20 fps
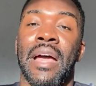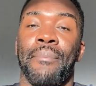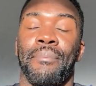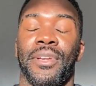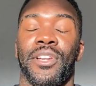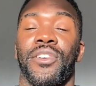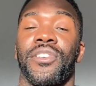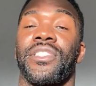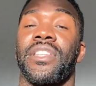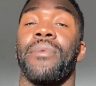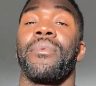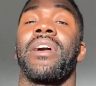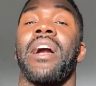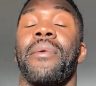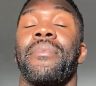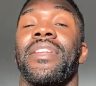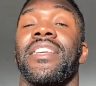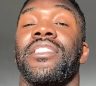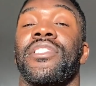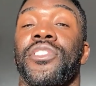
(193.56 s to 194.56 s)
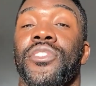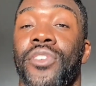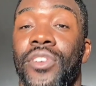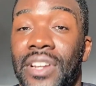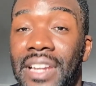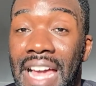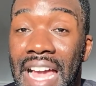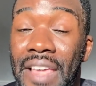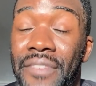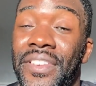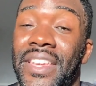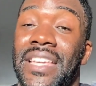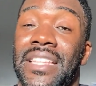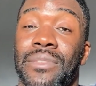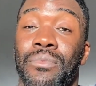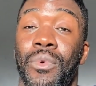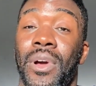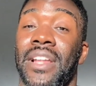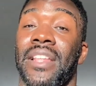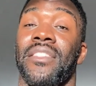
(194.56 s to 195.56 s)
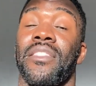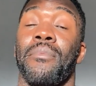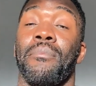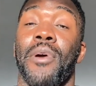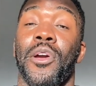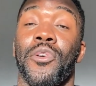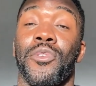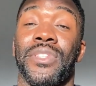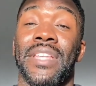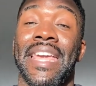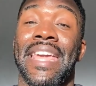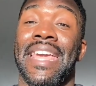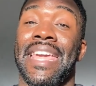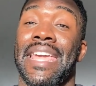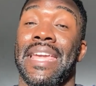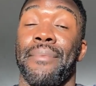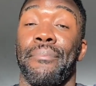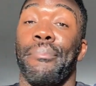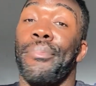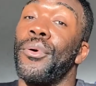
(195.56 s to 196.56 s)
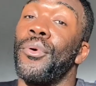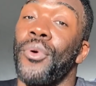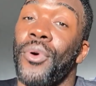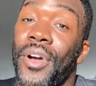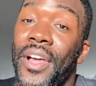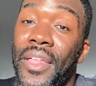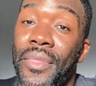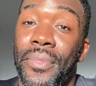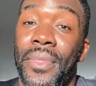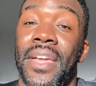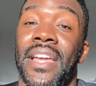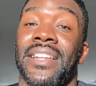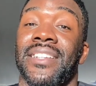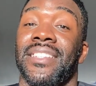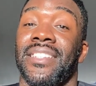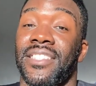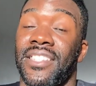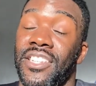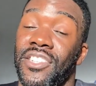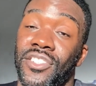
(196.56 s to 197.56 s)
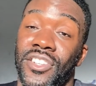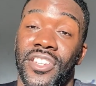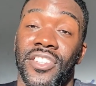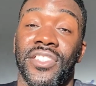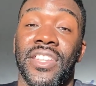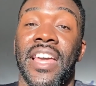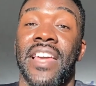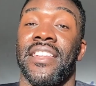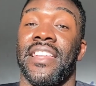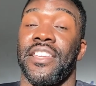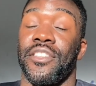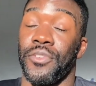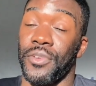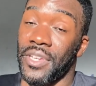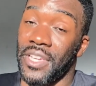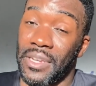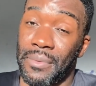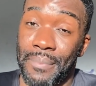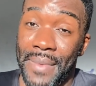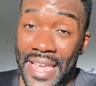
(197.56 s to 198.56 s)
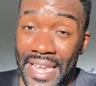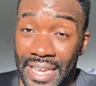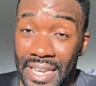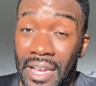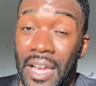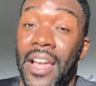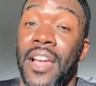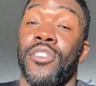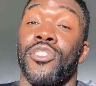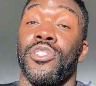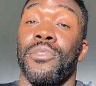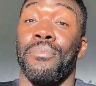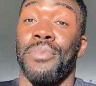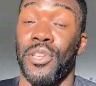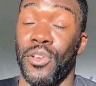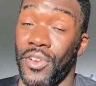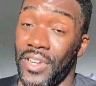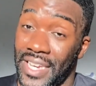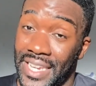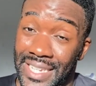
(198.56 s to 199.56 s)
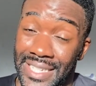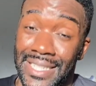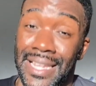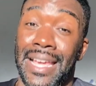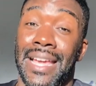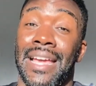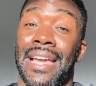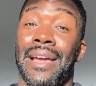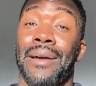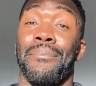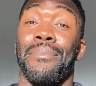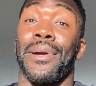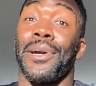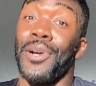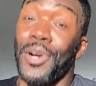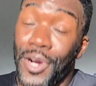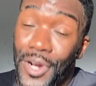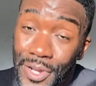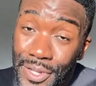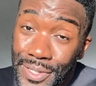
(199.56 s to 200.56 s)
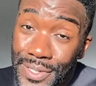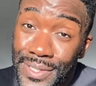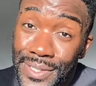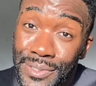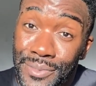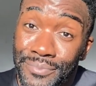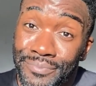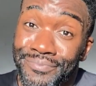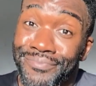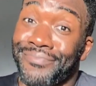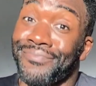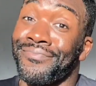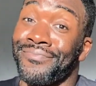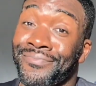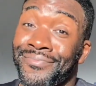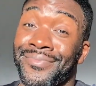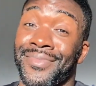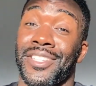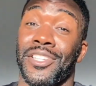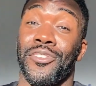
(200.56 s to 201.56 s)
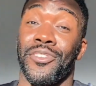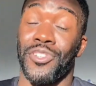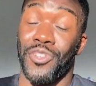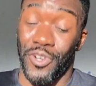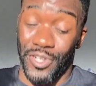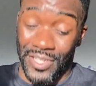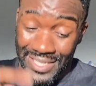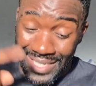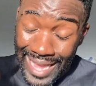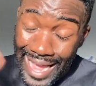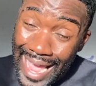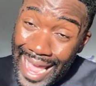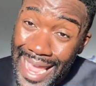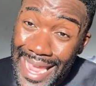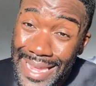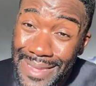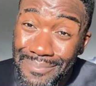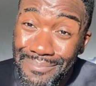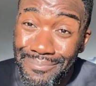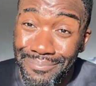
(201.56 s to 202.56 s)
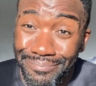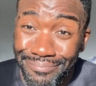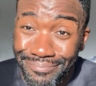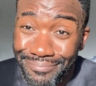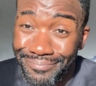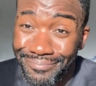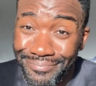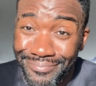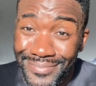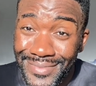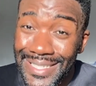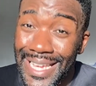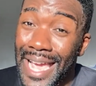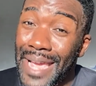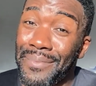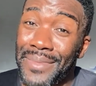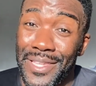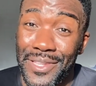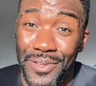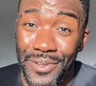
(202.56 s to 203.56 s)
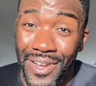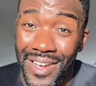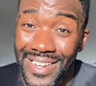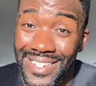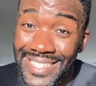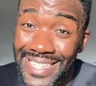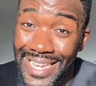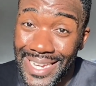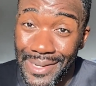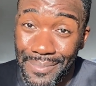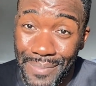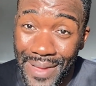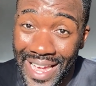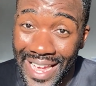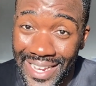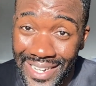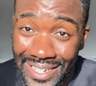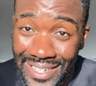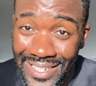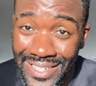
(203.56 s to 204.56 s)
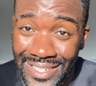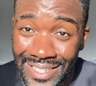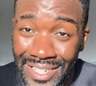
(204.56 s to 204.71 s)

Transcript: Because someone coming into your life is one of the most important decisions that you can make, to be honest. Because it's your time that you can't take back.